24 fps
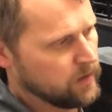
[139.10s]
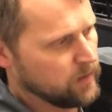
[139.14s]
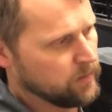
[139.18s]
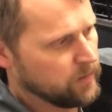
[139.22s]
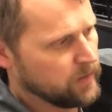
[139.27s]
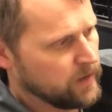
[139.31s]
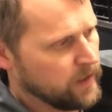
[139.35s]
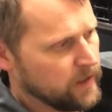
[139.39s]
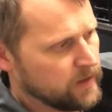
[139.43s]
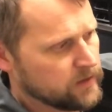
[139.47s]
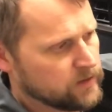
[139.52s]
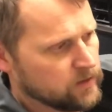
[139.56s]

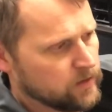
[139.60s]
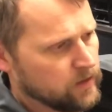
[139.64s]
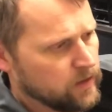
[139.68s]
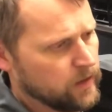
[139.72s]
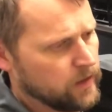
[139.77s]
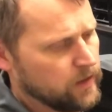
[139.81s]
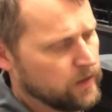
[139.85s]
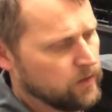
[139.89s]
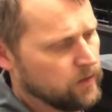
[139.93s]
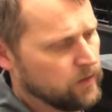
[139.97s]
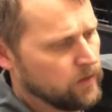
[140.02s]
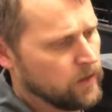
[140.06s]

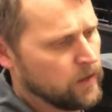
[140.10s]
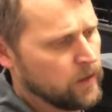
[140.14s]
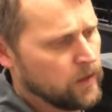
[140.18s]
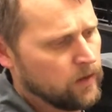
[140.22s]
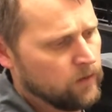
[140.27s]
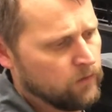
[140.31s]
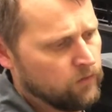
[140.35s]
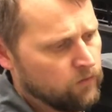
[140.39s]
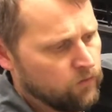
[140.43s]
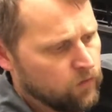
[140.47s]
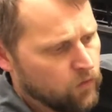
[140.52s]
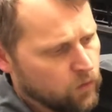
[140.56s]
cancellator
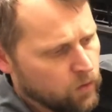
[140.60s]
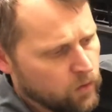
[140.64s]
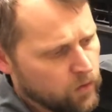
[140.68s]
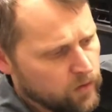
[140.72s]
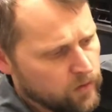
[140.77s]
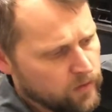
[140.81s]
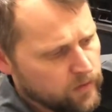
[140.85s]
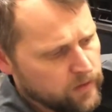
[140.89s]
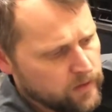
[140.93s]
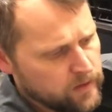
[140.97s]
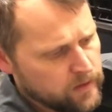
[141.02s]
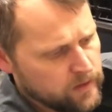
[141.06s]
for
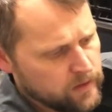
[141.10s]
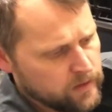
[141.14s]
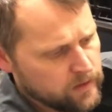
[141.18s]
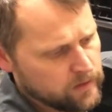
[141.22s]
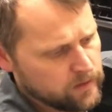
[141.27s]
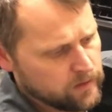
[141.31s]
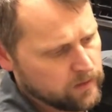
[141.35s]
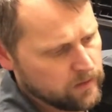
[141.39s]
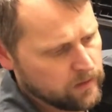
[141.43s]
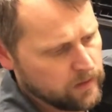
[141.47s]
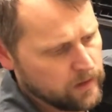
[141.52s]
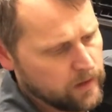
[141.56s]
the
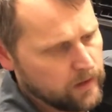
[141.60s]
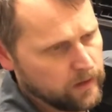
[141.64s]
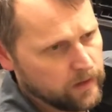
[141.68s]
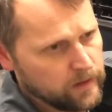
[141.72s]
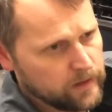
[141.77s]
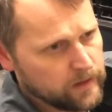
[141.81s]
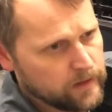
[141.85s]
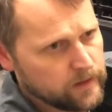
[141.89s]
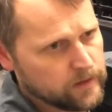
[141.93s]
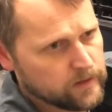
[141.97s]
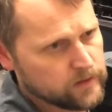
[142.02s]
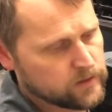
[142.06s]

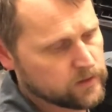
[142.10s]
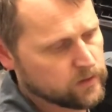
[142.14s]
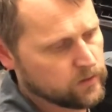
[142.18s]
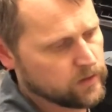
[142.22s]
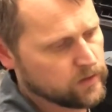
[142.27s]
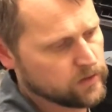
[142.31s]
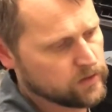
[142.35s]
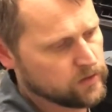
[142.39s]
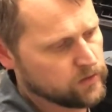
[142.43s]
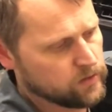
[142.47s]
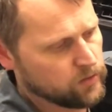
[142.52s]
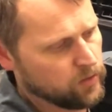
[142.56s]
LED, so it
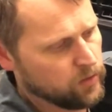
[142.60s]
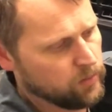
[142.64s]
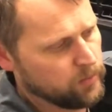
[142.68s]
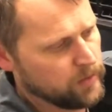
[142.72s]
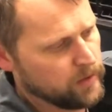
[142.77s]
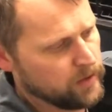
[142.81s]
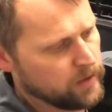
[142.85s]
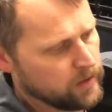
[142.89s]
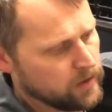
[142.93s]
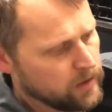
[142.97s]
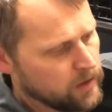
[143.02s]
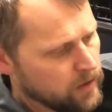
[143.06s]
doesn't throw up
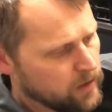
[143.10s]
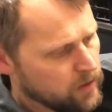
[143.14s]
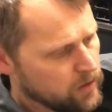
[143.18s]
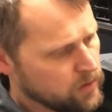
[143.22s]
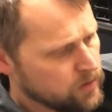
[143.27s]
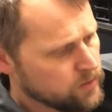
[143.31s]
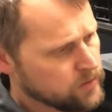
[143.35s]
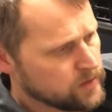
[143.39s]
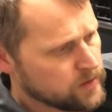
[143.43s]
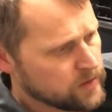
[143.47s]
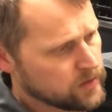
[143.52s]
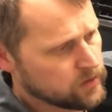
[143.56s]
any
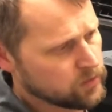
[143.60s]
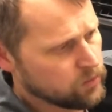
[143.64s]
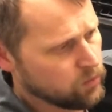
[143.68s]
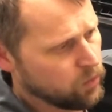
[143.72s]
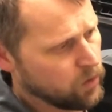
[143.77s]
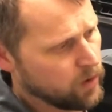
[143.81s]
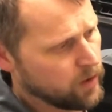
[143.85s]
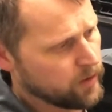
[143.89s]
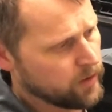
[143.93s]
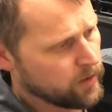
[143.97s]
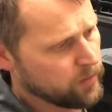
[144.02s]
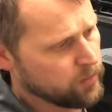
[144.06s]
codes. It's
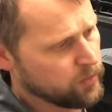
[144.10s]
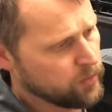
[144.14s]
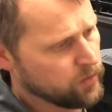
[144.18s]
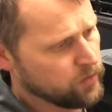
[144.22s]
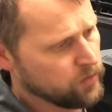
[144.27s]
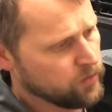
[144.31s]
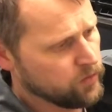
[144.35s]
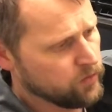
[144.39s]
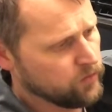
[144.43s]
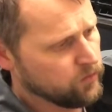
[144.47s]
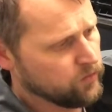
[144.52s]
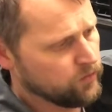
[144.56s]

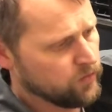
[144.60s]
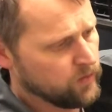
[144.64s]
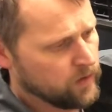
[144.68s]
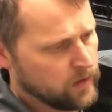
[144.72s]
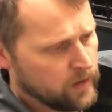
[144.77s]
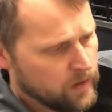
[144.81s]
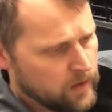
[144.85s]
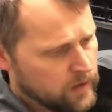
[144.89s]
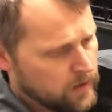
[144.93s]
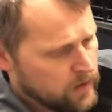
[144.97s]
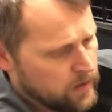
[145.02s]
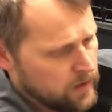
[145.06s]
waterproof.
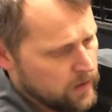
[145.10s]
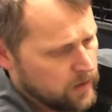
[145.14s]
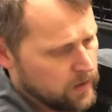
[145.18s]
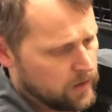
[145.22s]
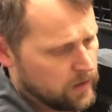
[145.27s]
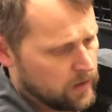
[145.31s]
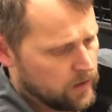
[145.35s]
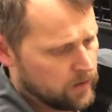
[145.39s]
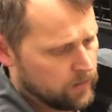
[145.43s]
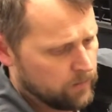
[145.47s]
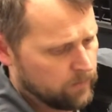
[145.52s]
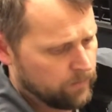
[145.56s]

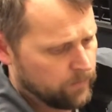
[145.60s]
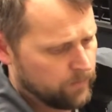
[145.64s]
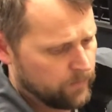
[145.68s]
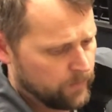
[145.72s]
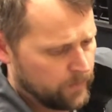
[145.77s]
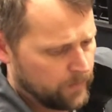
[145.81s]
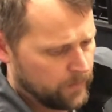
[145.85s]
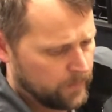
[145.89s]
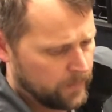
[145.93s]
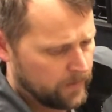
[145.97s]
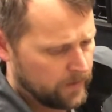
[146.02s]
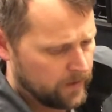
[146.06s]

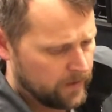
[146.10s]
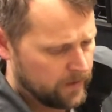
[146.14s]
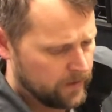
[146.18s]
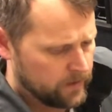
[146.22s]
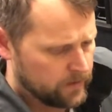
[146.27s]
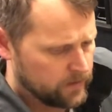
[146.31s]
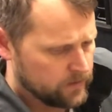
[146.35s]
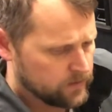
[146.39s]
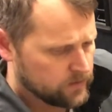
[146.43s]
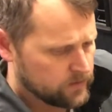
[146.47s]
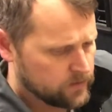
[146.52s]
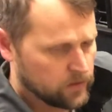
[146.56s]

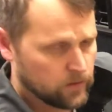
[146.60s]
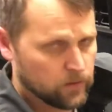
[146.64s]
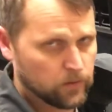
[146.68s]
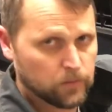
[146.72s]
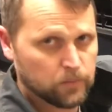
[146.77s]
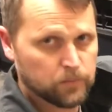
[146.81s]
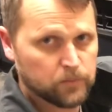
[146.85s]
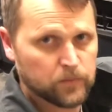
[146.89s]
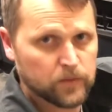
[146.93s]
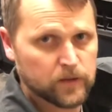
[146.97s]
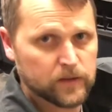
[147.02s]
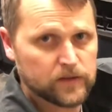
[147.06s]
And so
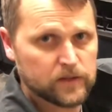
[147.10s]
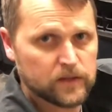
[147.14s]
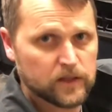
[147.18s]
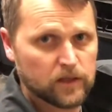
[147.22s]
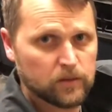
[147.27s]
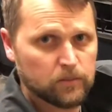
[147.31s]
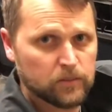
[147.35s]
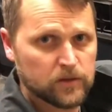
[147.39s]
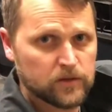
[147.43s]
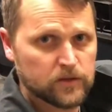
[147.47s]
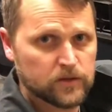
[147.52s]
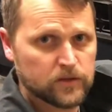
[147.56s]
let's get
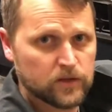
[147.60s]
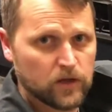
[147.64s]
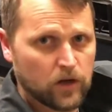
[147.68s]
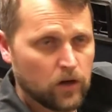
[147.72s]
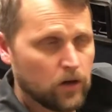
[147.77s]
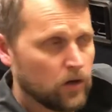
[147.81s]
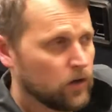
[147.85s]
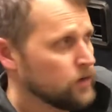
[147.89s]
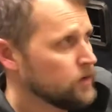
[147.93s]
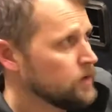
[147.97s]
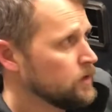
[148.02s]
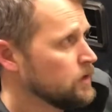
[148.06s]
them
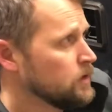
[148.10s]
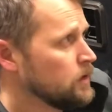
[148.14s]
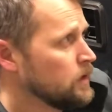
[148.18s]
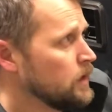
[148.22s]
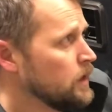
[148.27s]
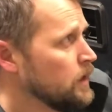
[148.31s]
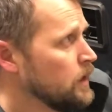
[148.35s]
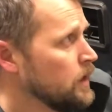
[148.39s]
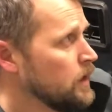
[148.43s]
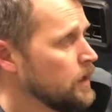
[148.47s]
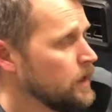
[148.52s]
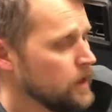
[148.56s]
installed
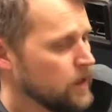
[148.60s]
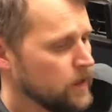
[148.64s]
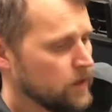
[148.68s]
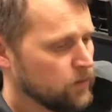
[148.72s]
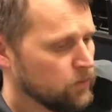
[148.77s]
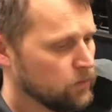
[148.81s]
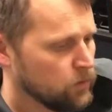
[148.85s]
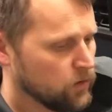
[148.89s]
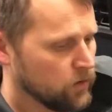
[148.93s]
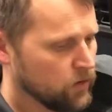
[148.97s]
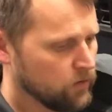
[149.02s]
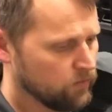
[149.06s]
and
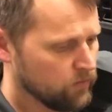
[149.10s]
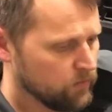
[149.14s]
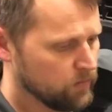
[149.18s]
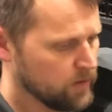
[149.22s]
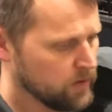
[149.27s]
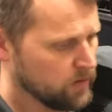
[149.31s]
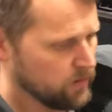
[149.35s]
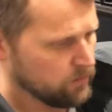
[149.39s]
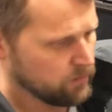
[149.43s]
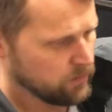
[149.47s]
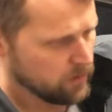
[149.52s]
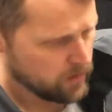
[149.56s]
we'll go from
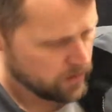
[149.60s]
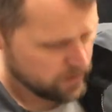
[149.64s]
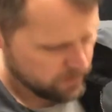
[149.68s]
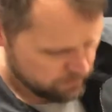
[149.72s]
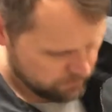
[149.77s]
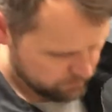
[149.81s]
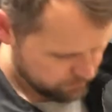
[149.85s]
there, all right?